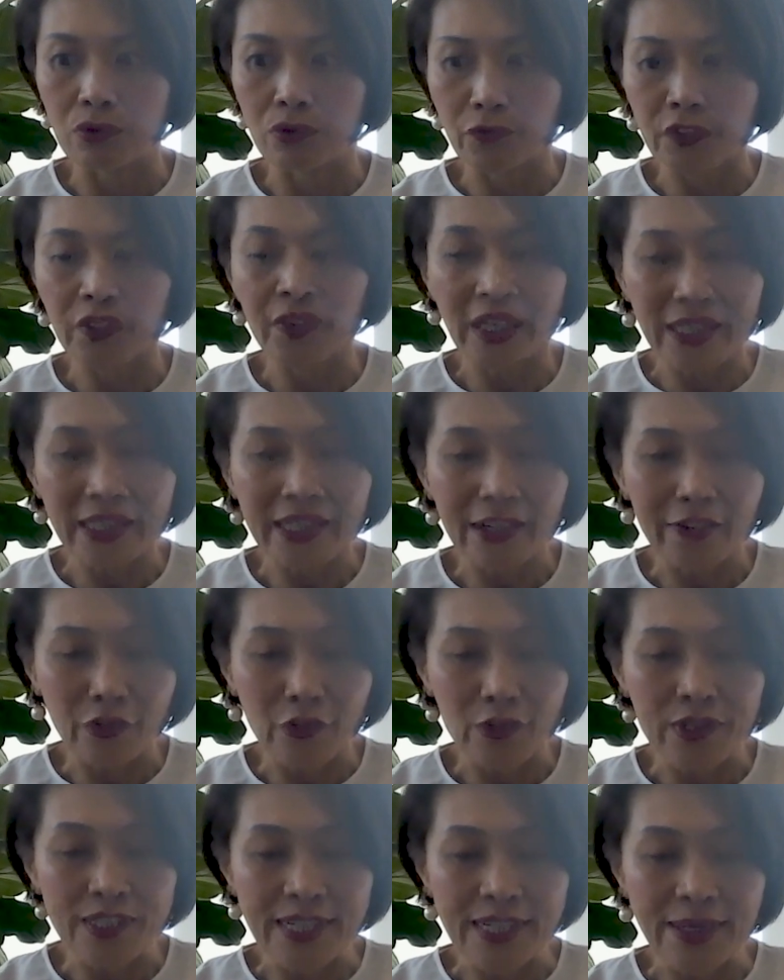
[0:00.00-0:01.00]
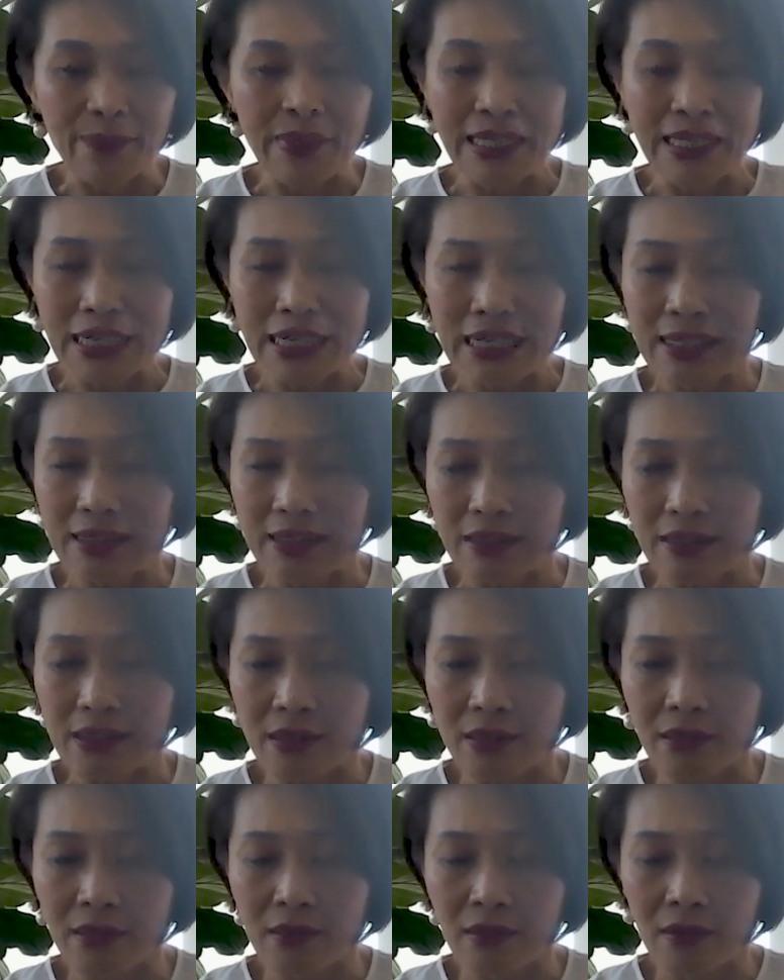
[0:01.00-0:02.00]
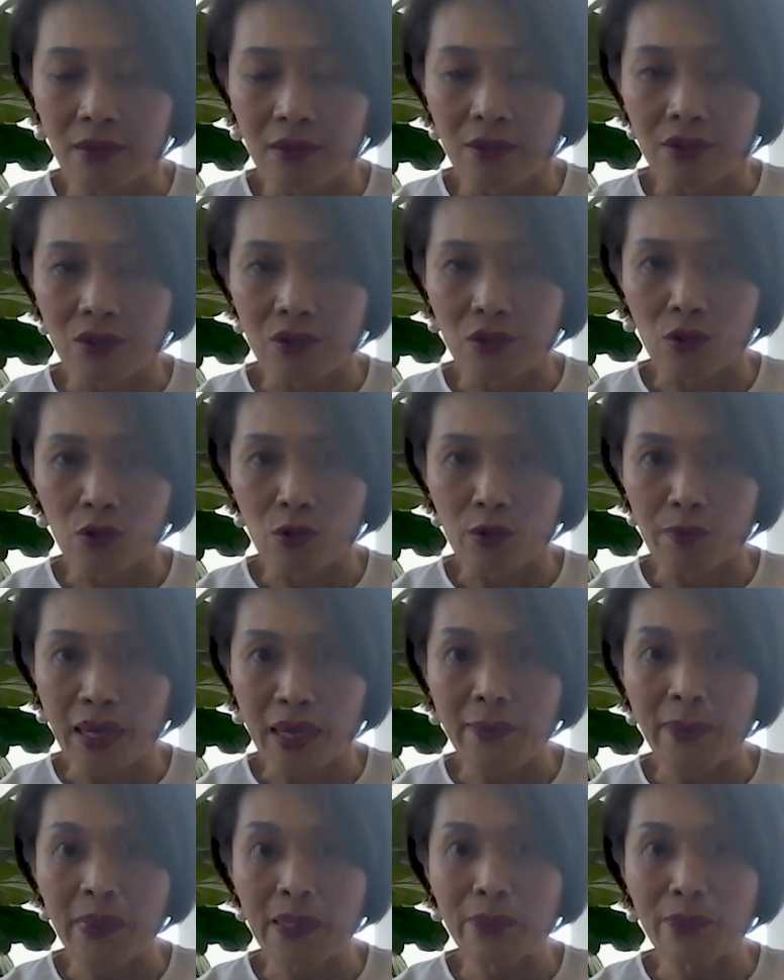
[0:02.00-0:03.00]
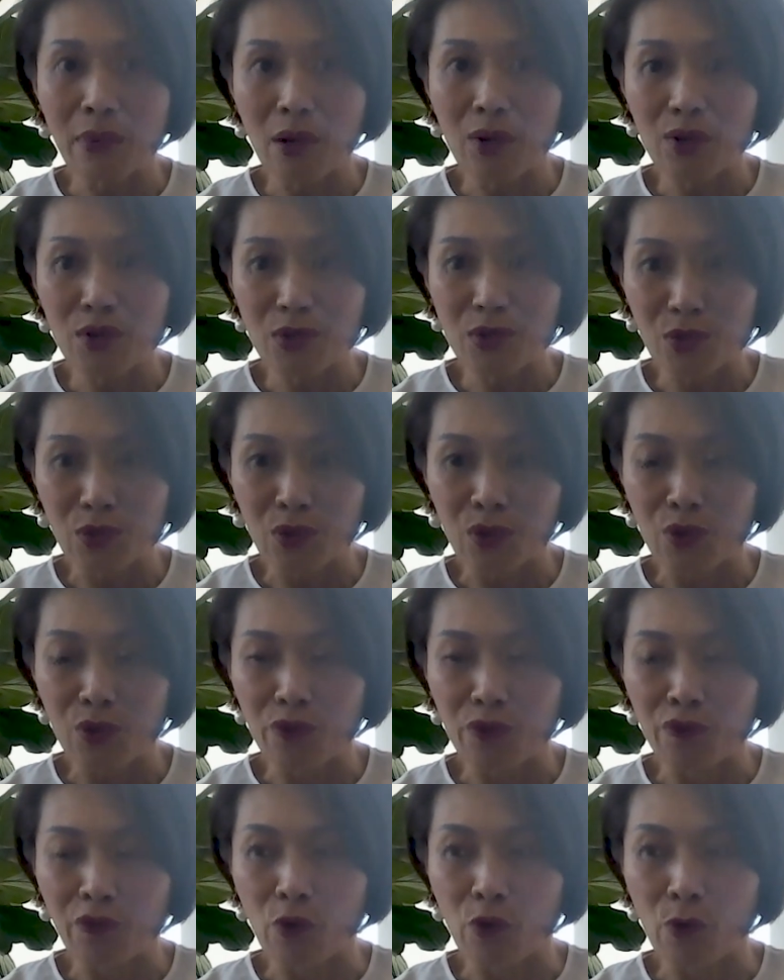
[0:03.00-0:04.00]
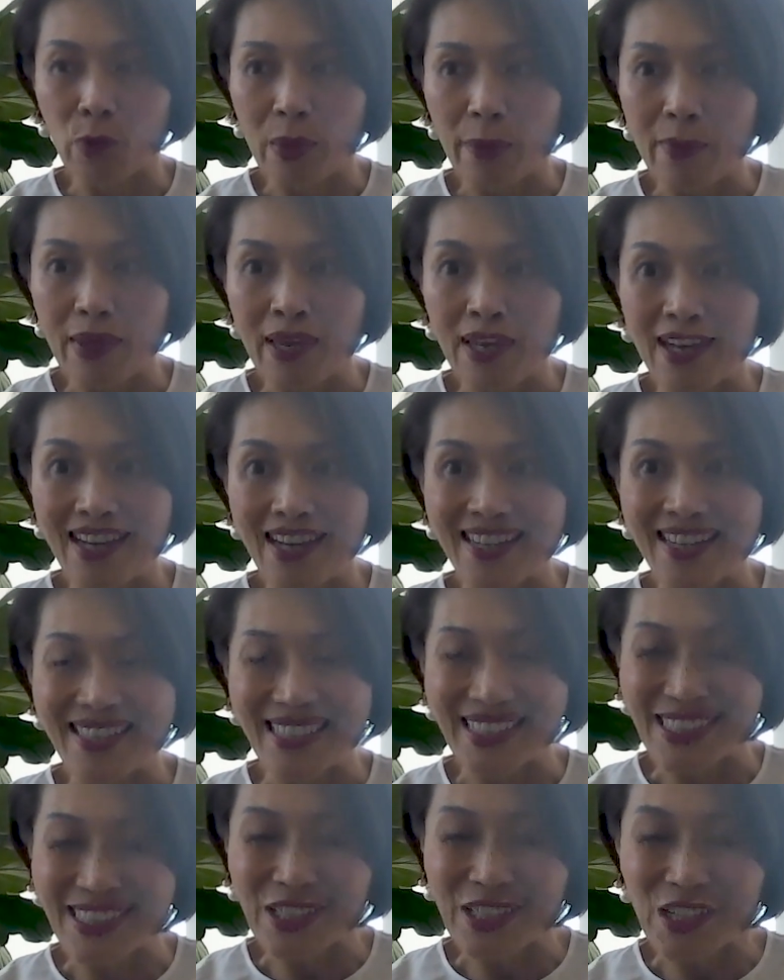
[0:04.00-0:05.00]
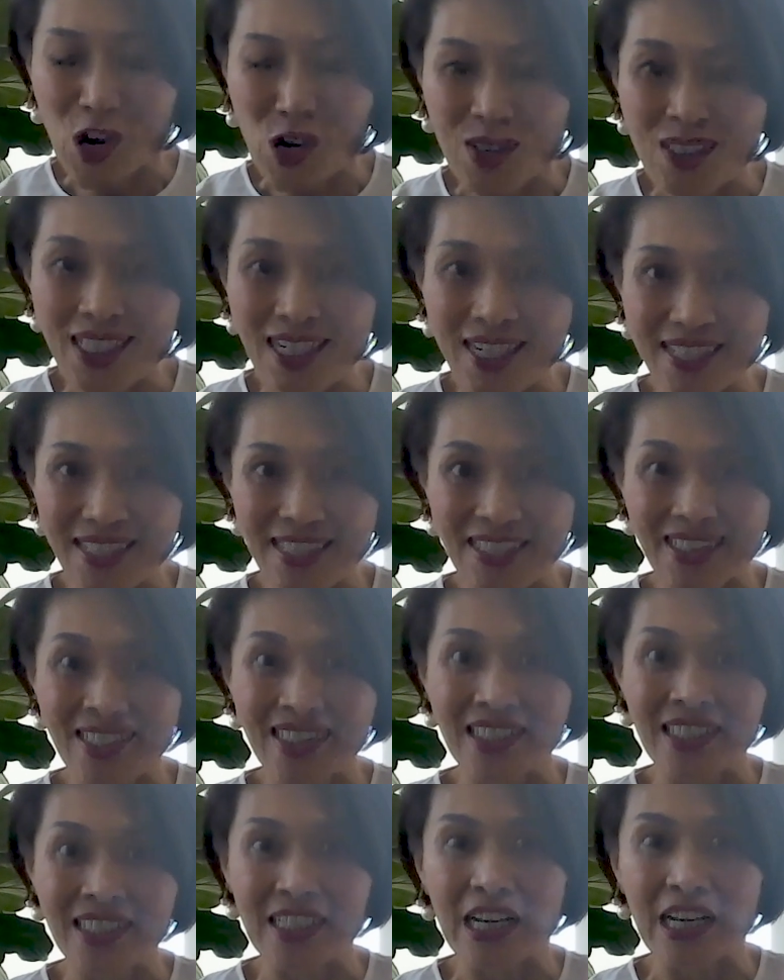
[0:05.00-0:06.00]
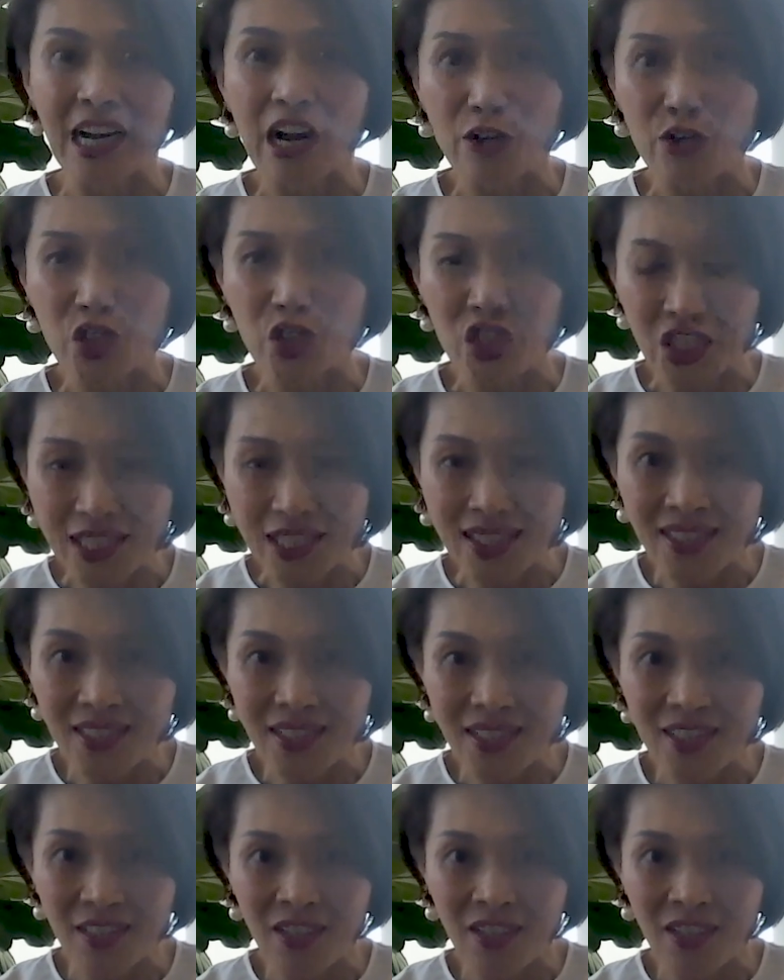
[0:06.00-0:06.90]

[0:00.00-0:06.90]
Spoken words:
feel that their voice can be heard. So maybe more so for women in certain contexts, in certain cultures.